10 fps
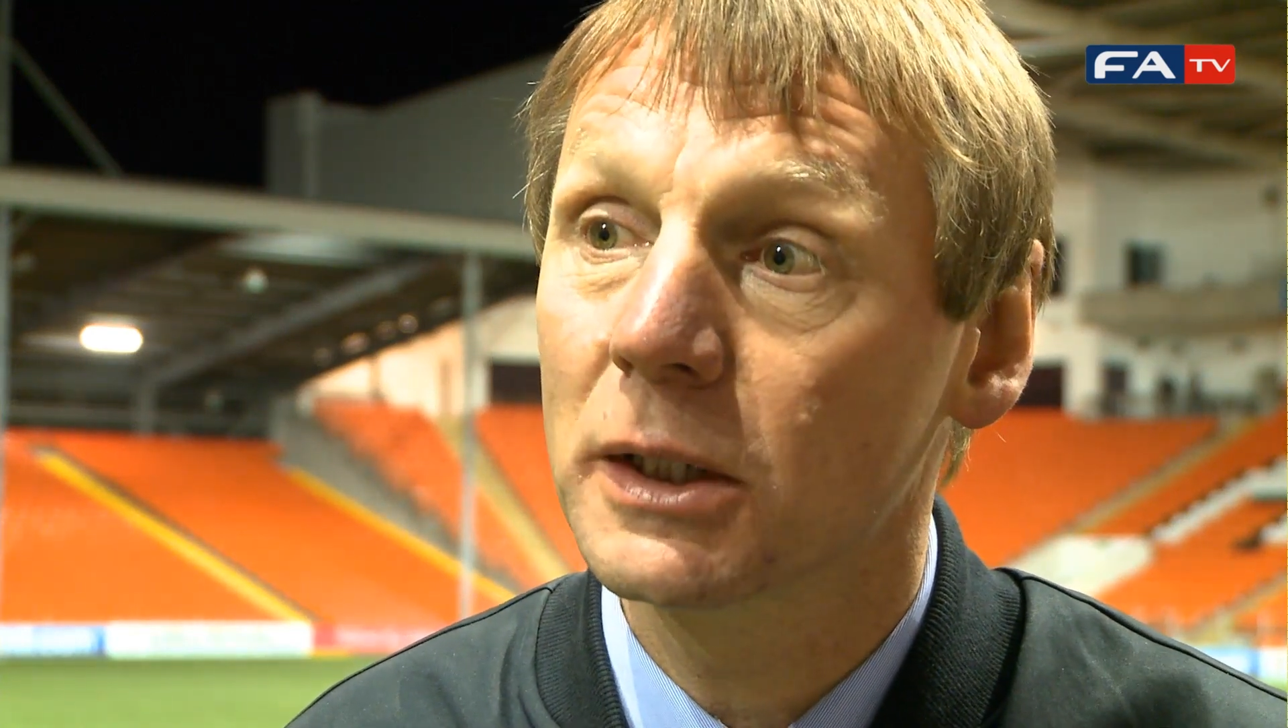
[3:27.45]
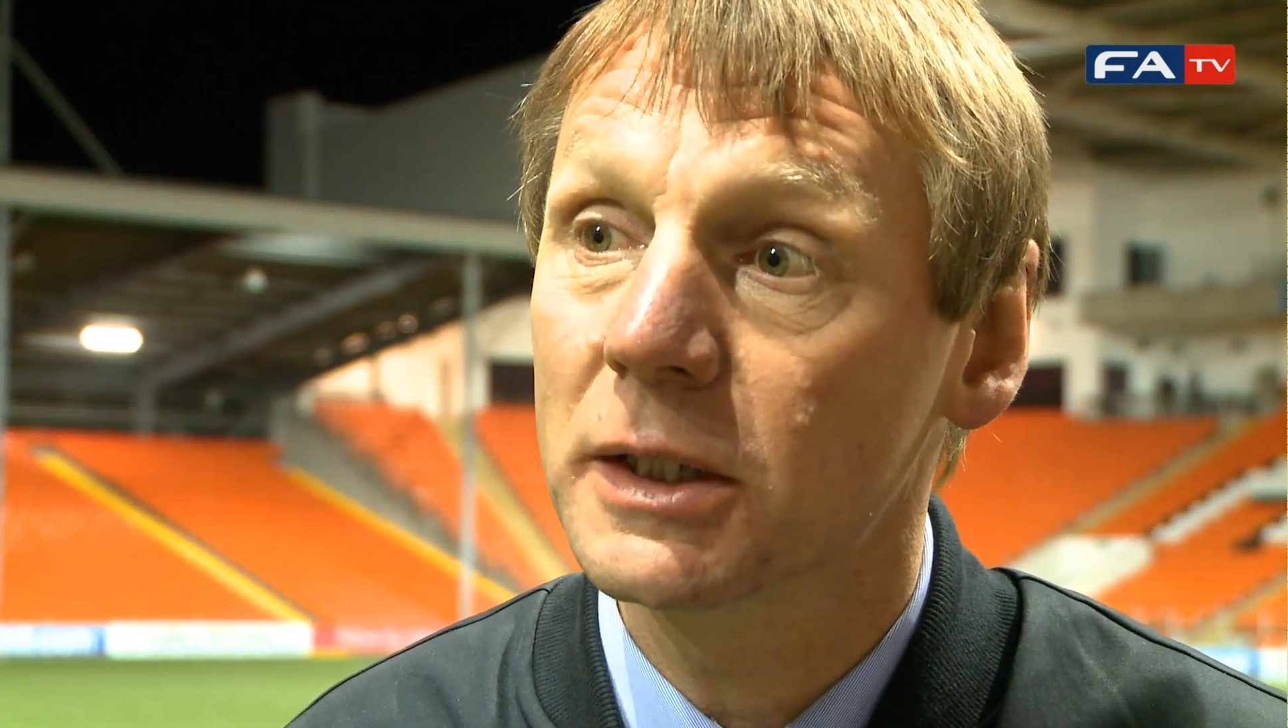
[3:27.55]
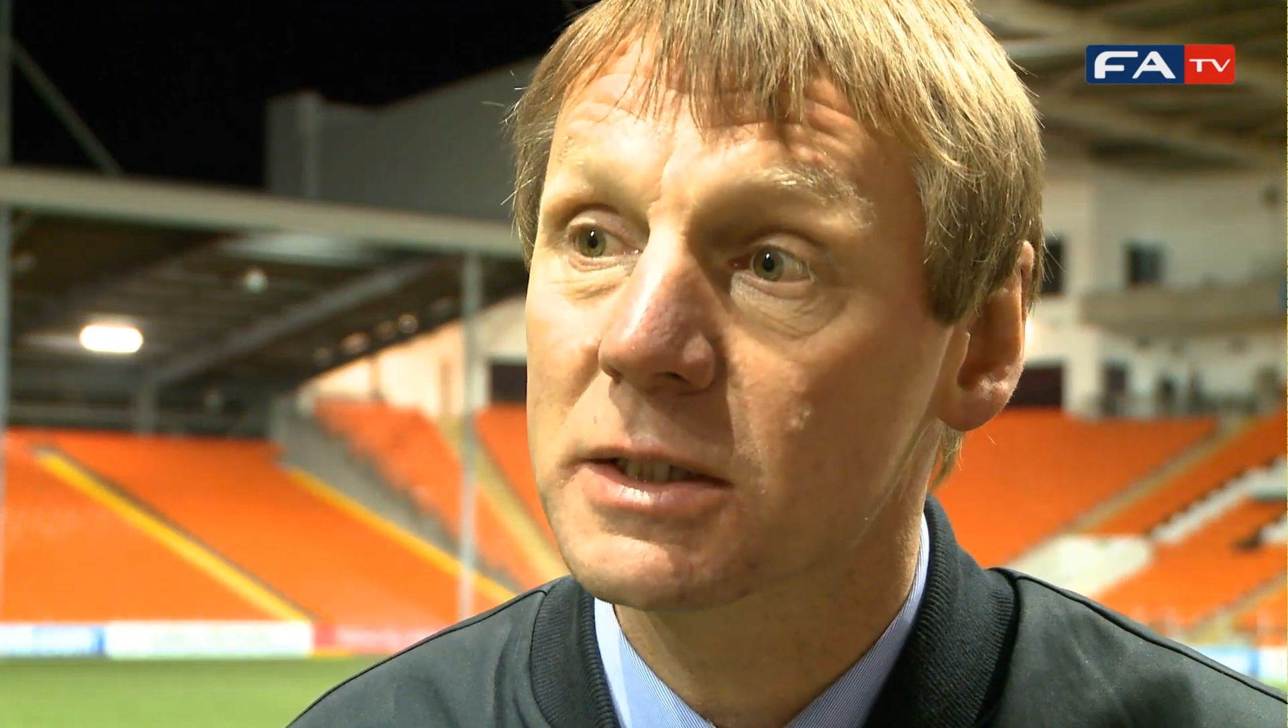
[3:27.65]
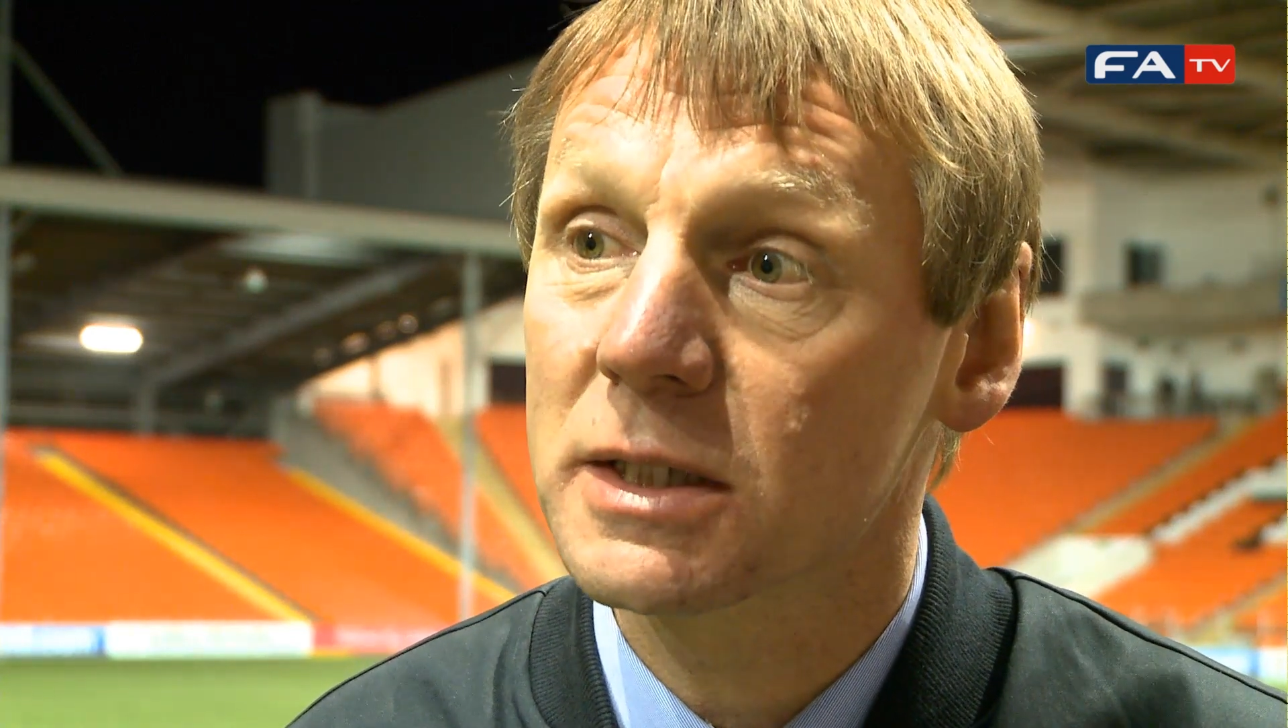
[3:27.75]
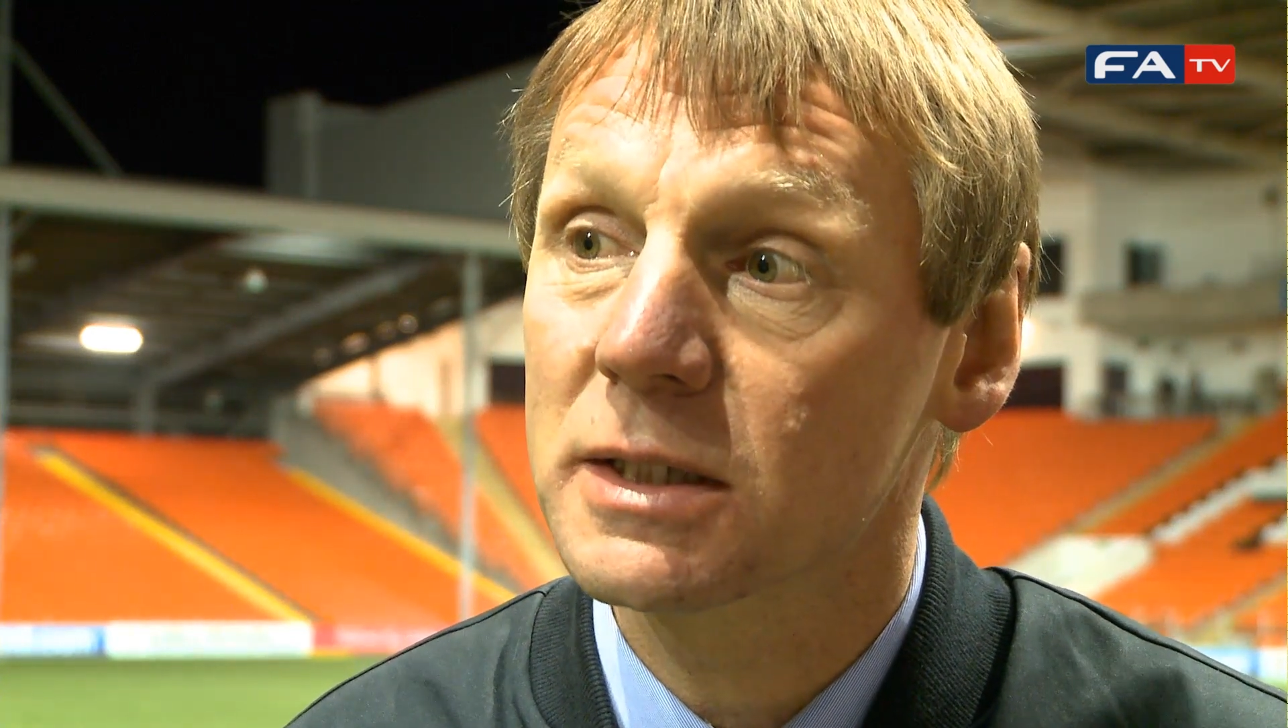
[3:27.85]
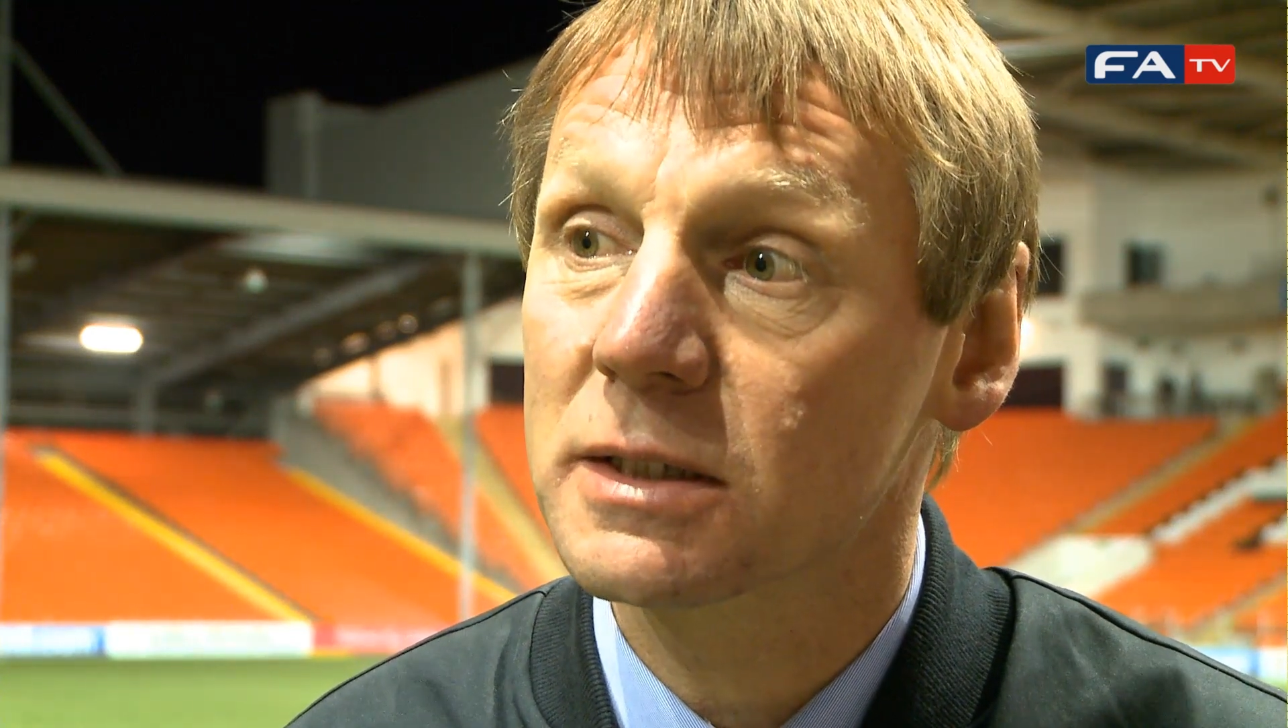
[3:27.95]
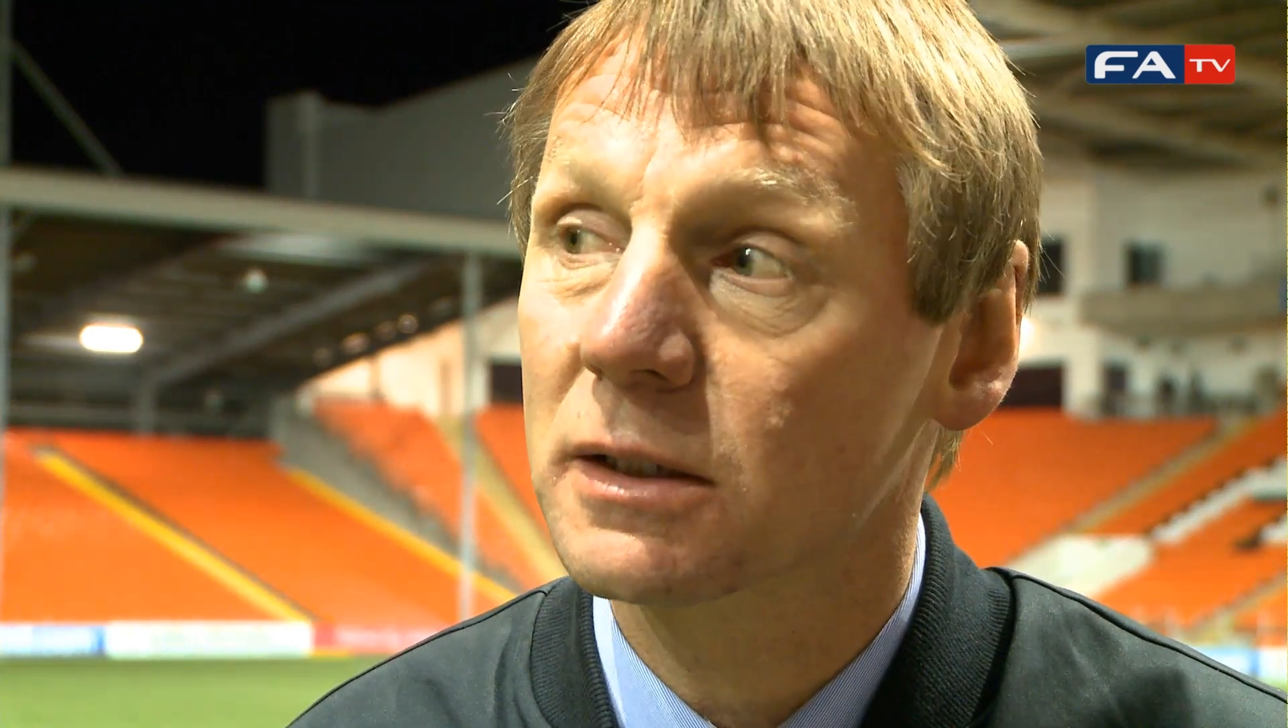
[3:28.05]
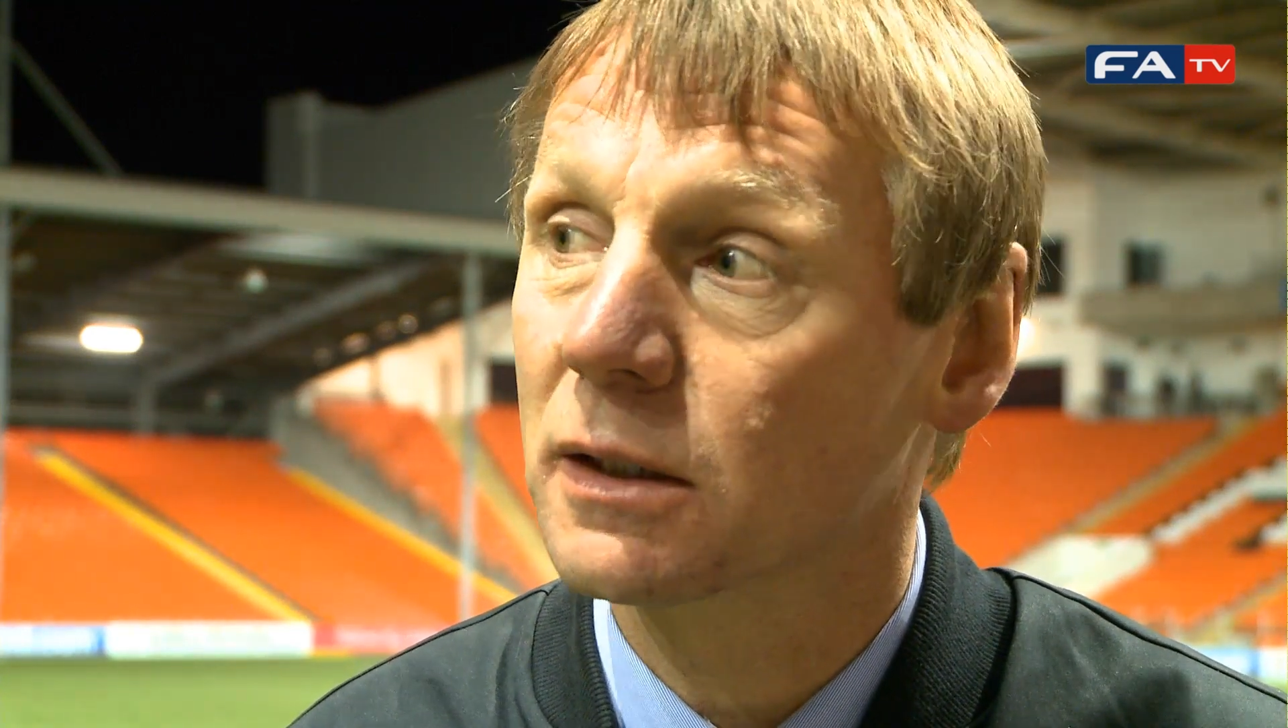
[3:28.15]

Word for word: Leeses,